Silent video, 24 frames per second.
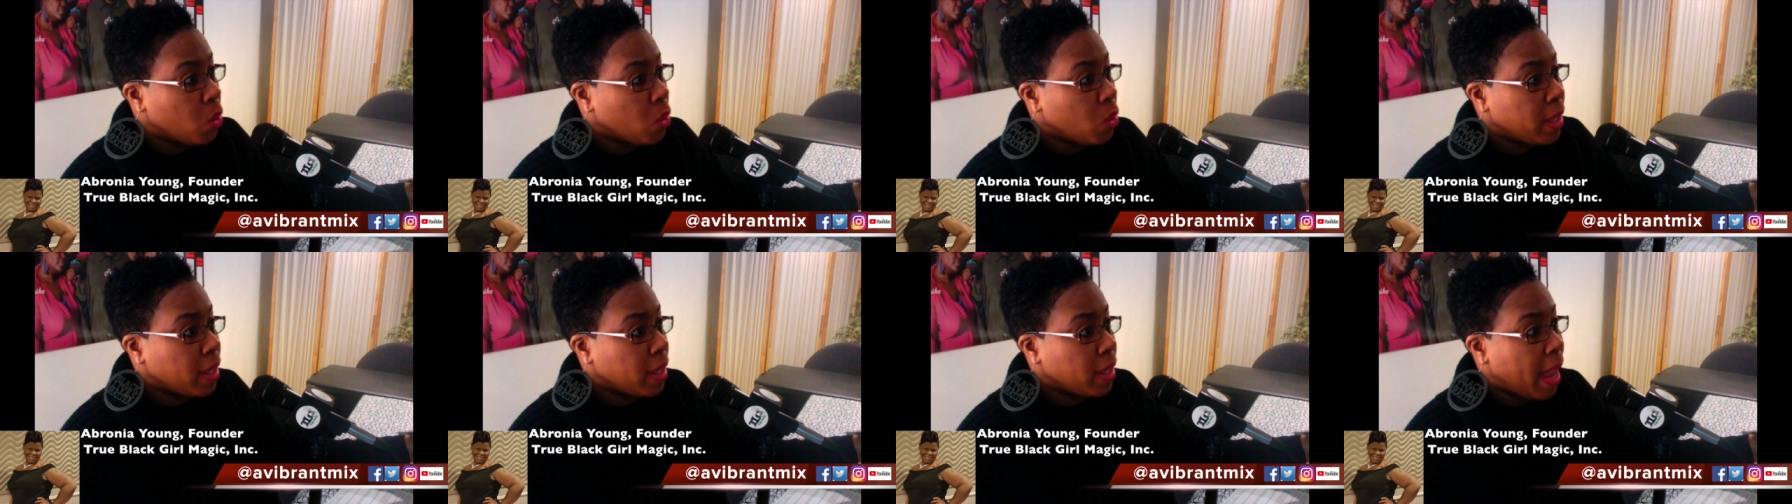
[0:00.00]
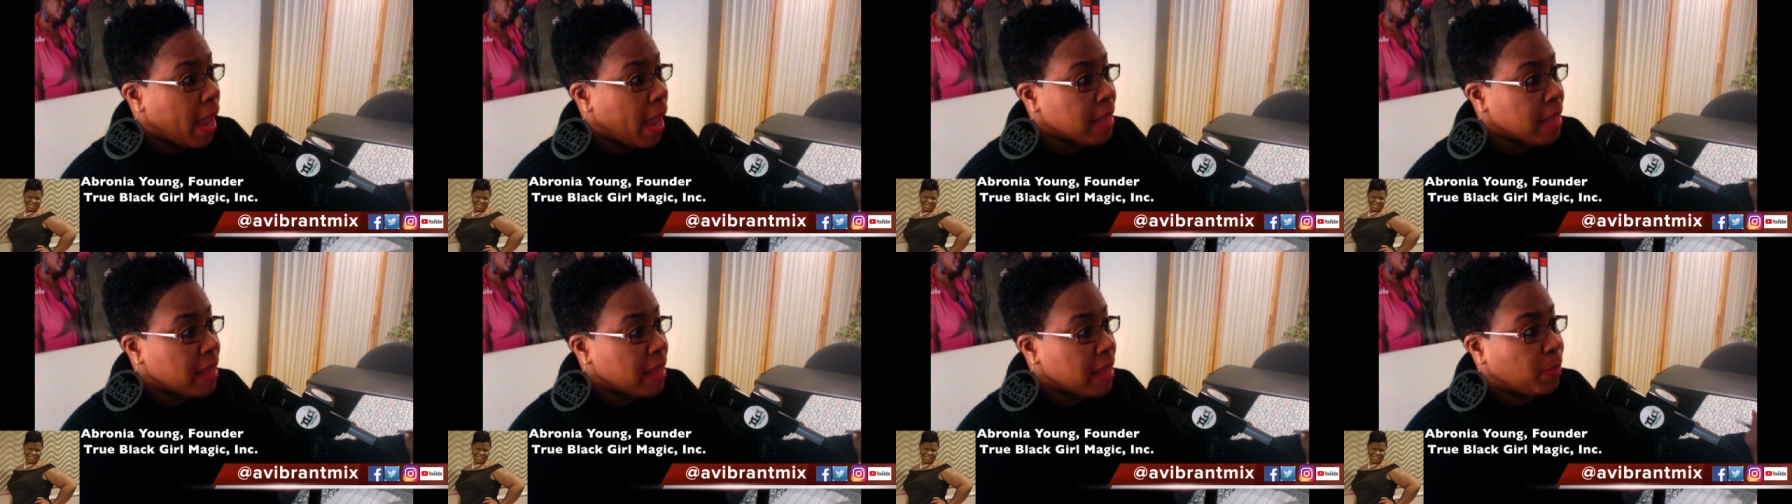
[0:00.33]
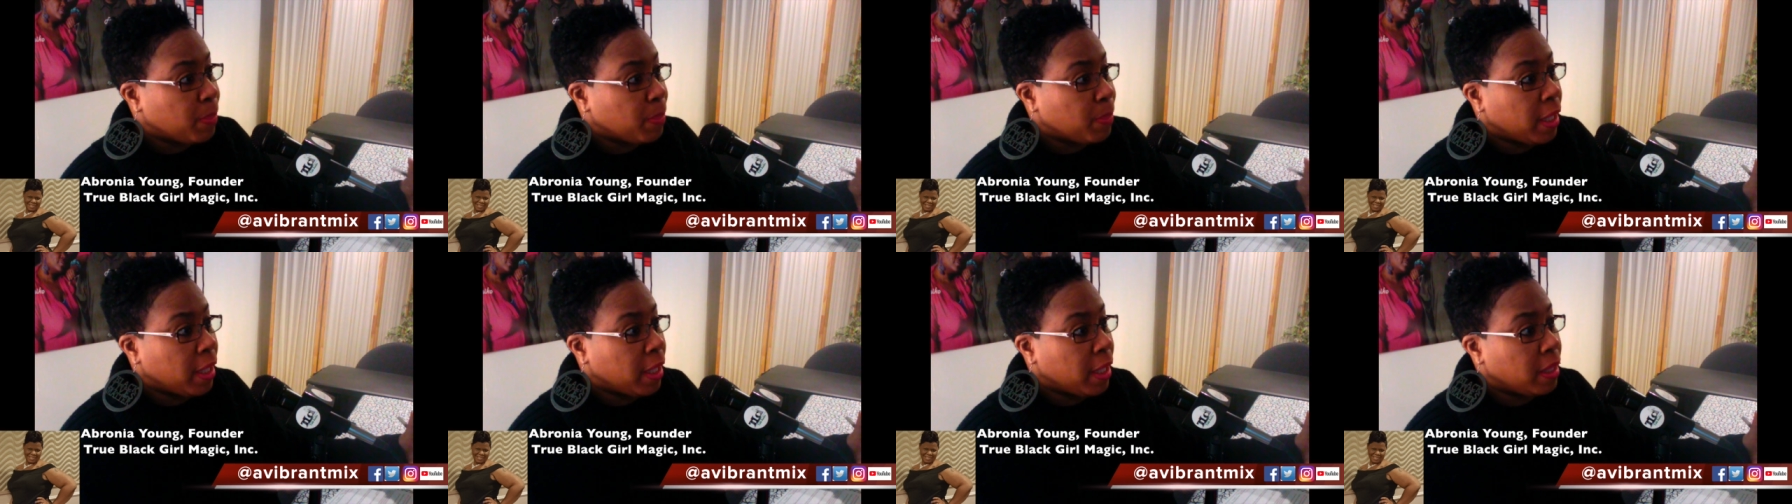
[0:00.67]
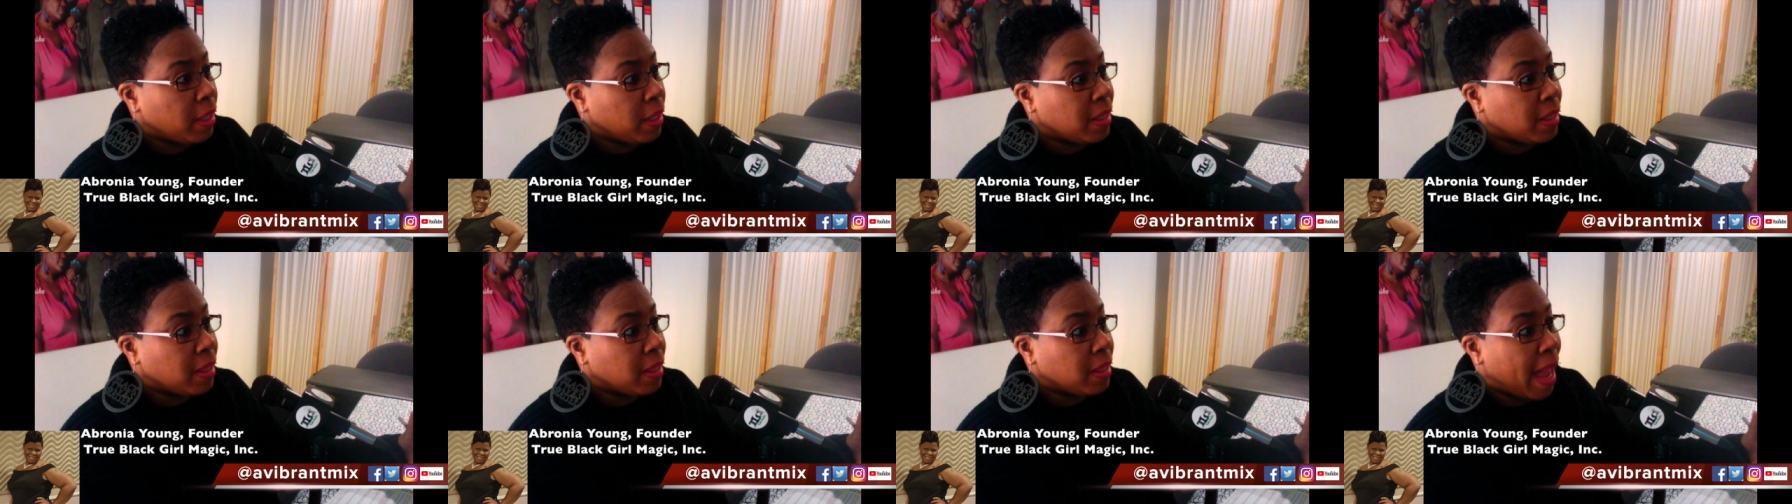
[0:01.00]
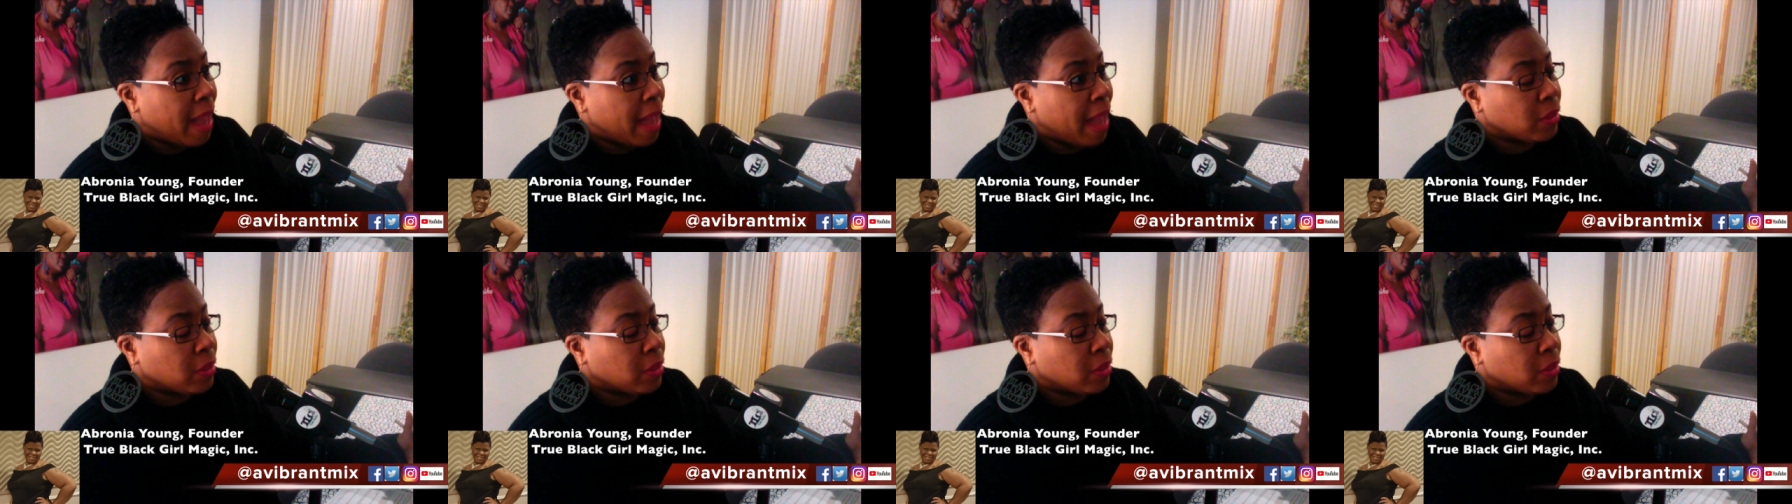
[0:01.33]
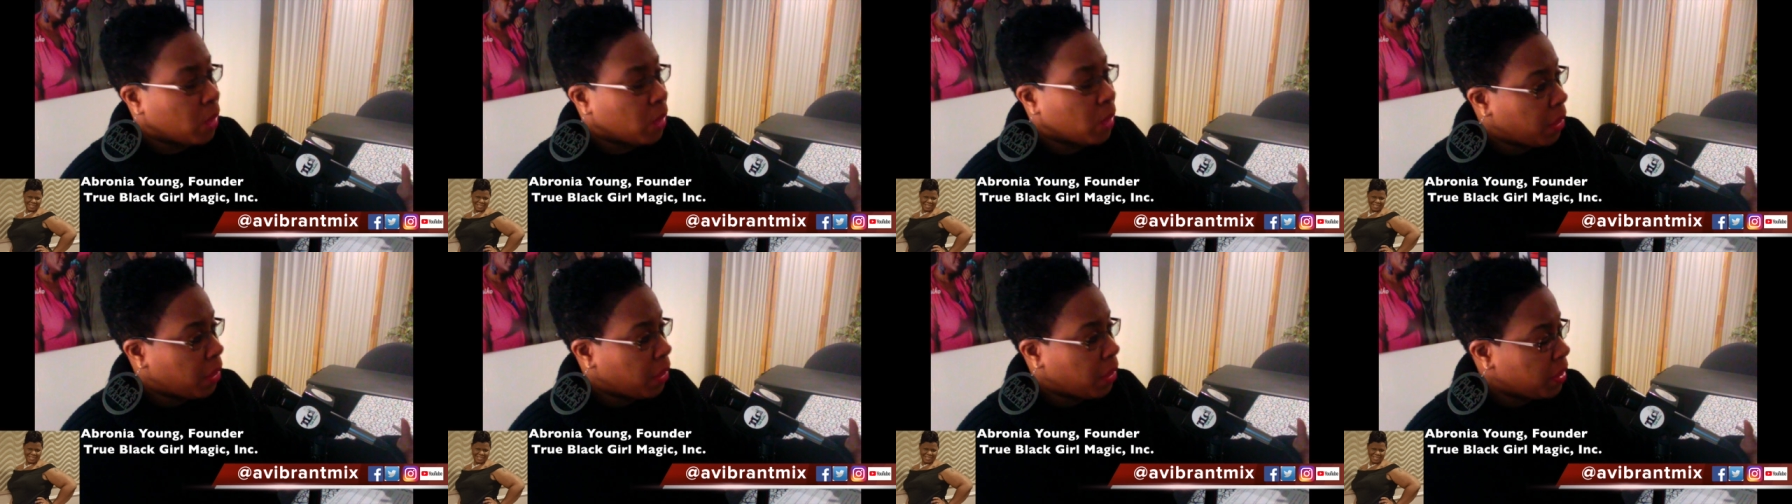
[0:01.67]
What has been the
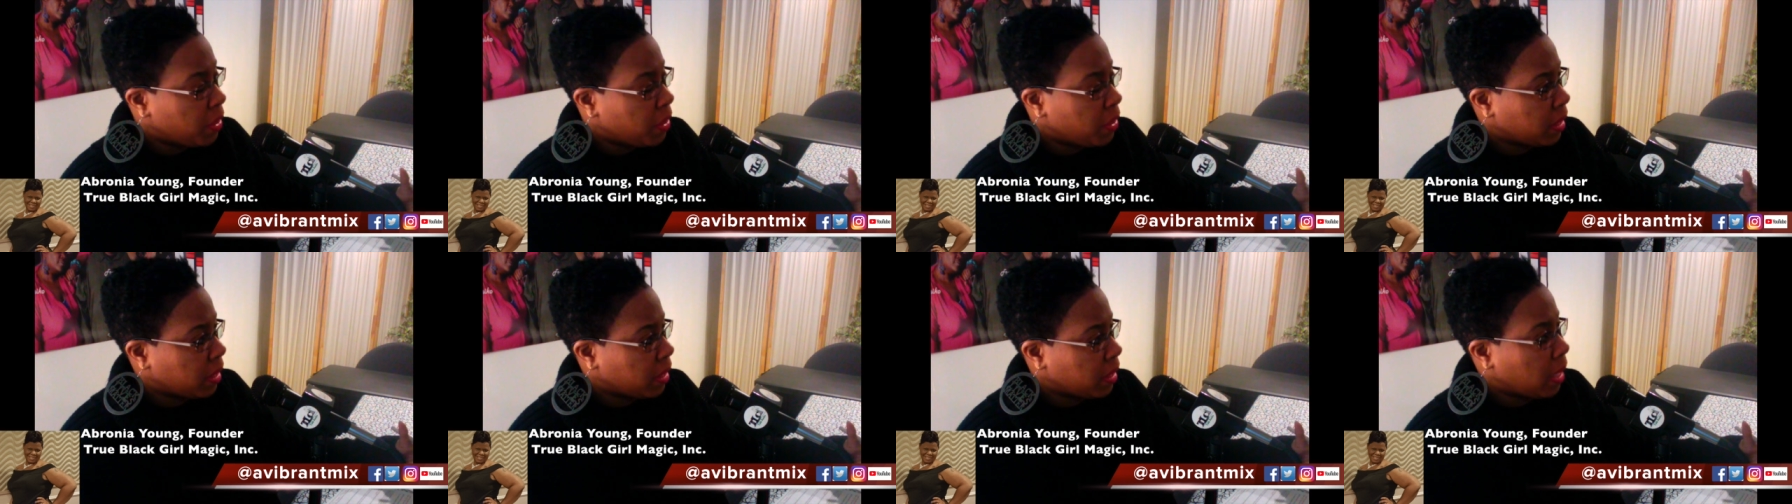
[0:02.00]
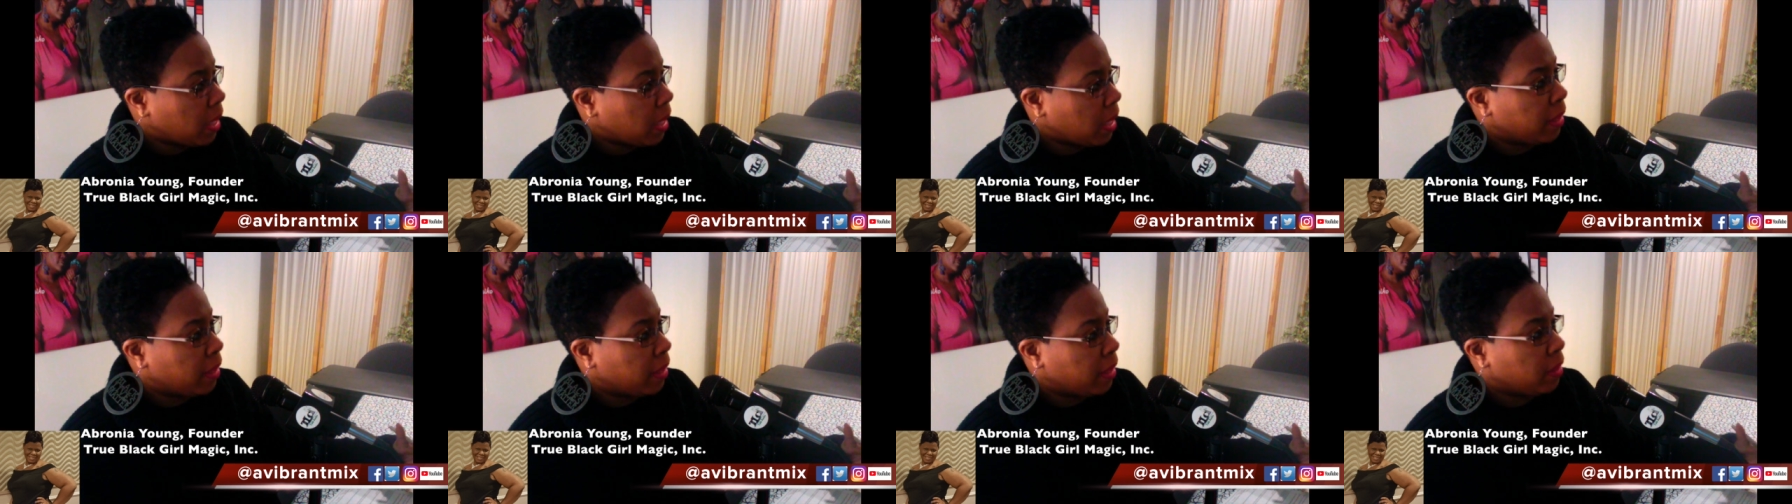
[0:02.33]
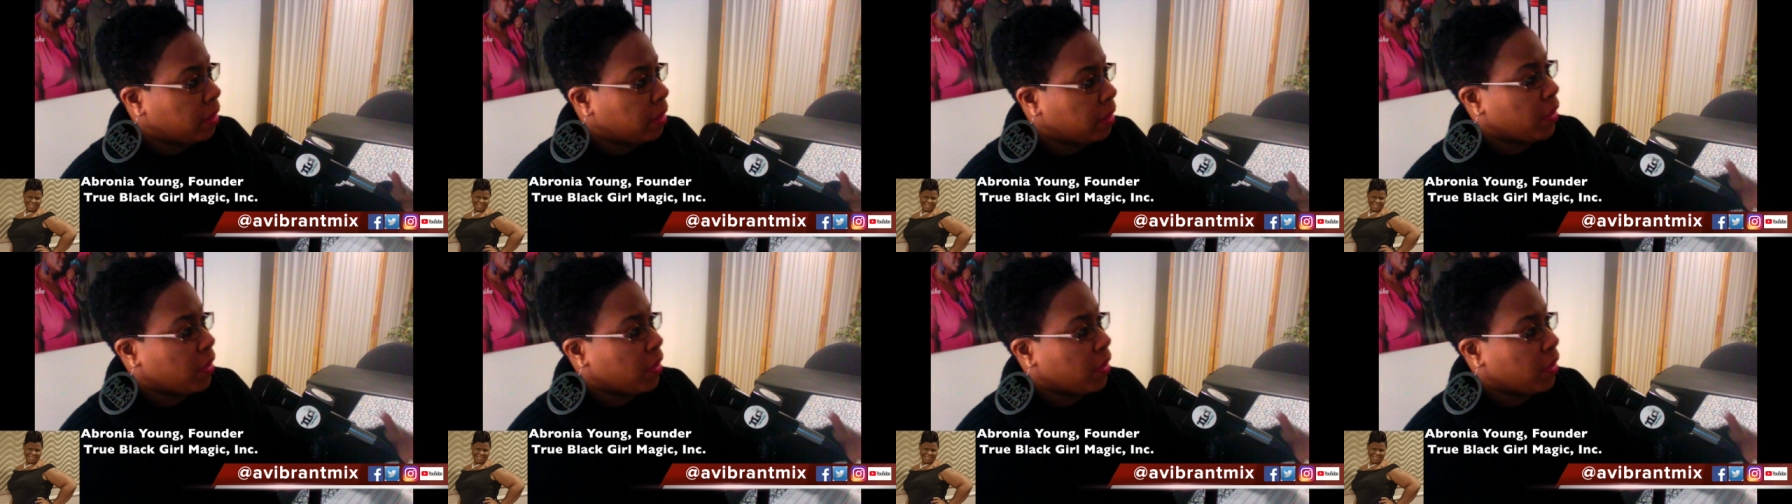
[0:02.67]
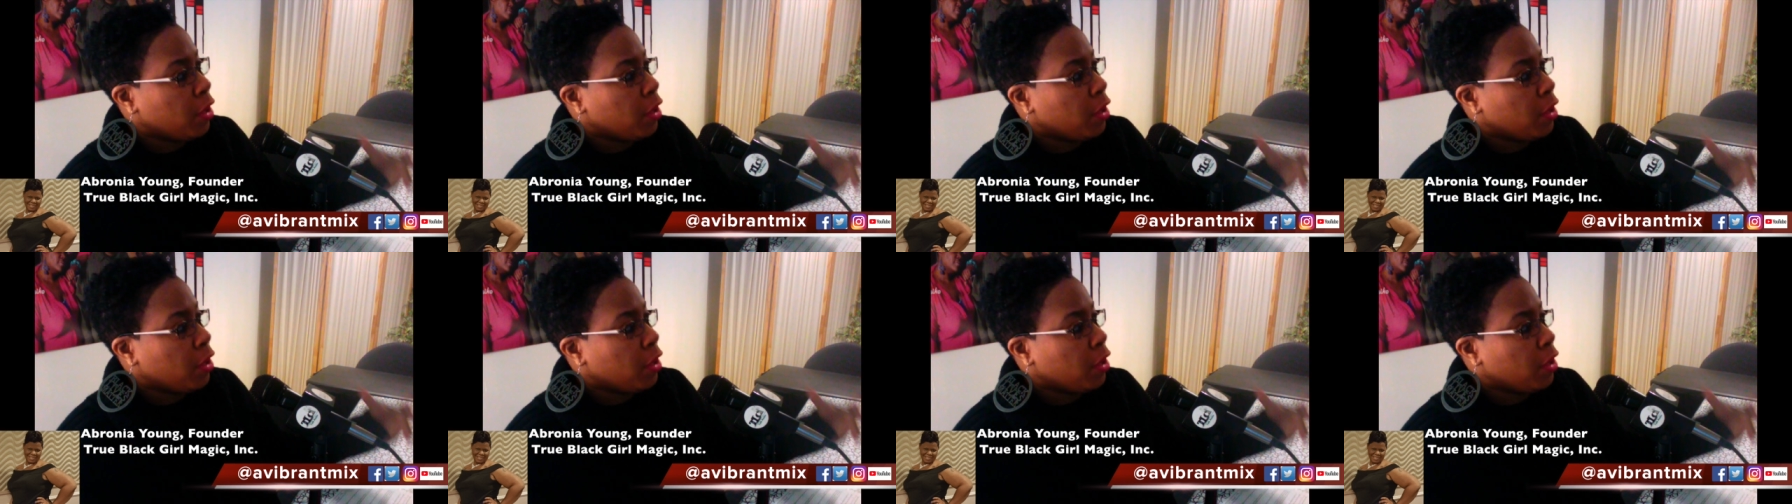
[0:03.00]
attitude? I know there's a lot of,